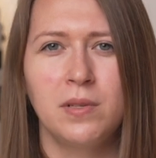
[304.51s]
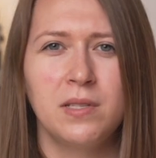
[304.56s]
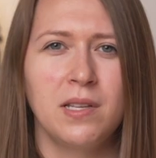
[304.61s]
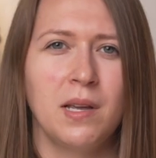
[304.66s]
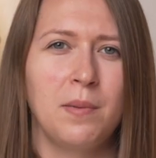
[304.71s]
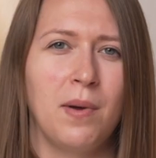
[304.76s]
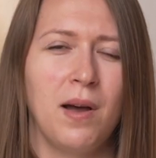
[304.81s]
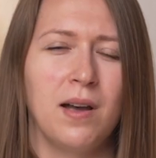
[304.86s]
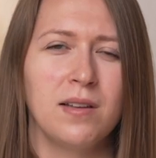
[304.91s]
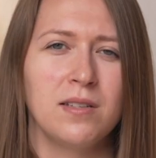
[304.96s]
as they
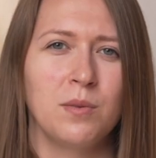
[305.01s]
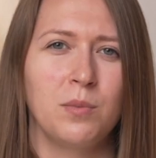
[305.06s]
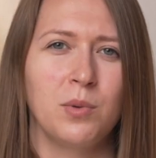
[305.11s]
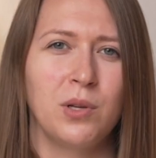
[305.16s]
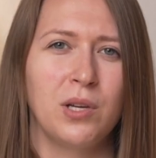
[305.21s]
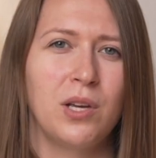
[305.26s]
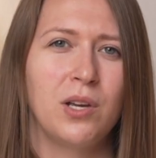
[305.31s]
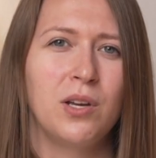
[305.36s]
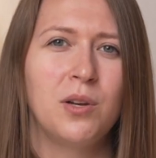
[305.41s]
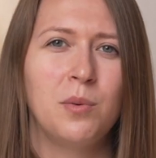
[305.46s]
possibly
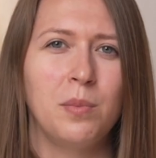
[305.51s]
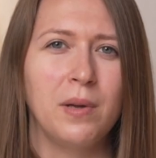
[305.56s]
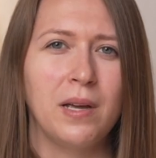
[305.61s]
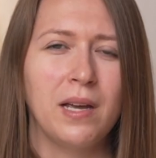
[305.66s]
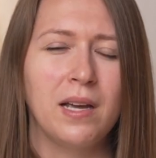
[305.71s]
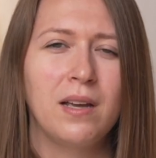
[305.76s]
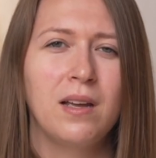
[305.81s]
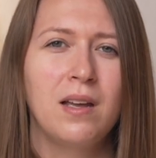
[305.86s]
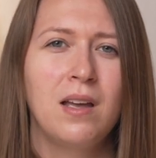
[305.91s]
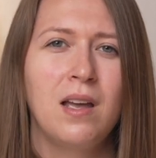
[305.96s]
could
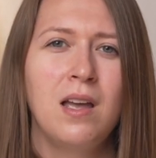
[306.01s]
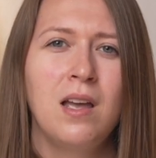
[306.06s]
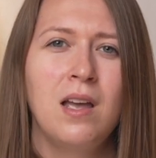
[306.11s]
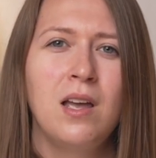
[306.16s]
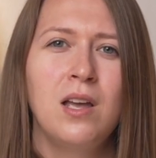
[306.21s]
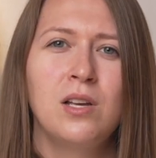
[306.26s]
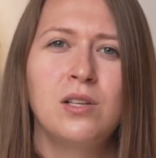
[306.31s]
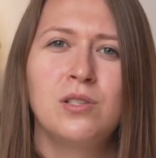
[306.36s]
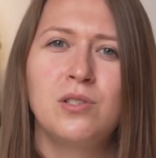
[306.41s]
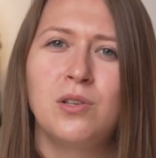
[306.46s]
be.
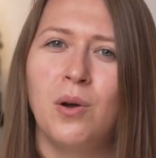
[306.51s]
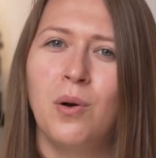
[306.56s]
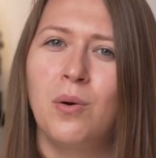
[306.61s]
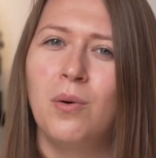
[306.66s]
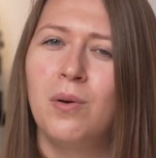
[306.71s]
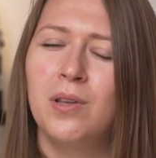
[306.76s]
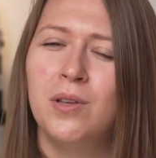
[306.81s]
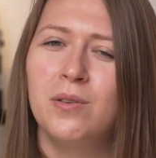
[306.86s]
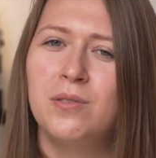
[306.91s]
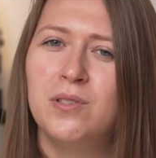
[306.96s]

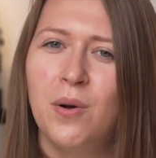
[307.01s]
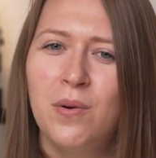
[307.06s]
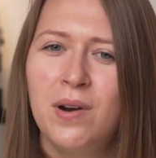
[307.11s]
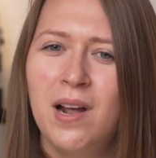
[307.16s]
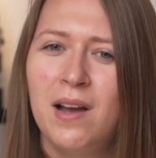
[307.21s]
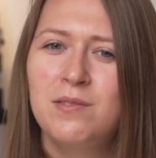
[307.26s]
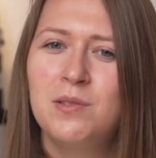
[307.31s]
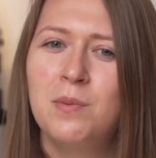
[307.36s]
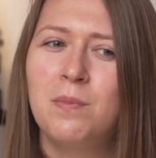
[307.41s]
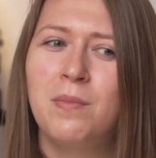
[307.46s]
So you don't
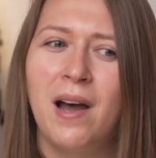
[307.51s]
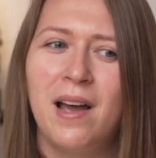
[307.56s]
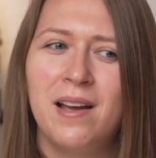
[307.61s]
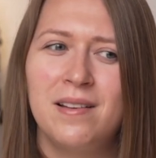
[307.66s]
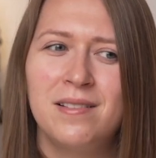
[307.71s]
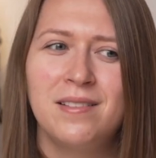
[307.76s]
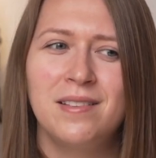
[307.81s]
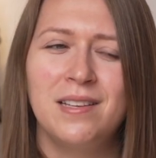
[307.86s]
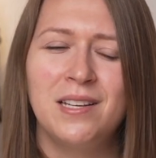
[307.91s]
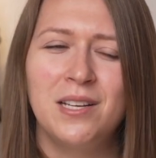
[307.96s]
have to buy
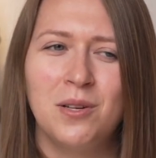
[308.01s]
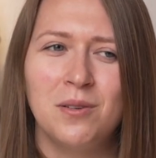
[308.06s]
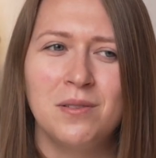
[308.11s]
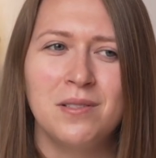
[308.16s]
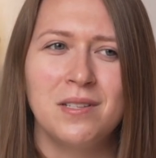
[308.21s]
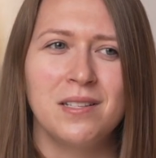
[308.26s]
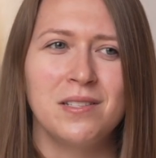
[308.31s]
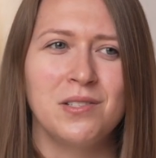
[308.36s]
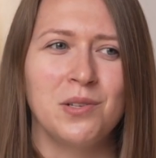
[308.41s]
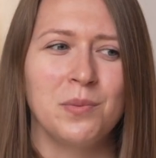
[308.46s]
into the
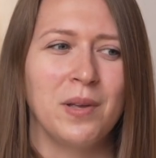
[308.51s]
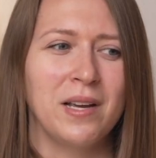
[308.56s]
ecosystem,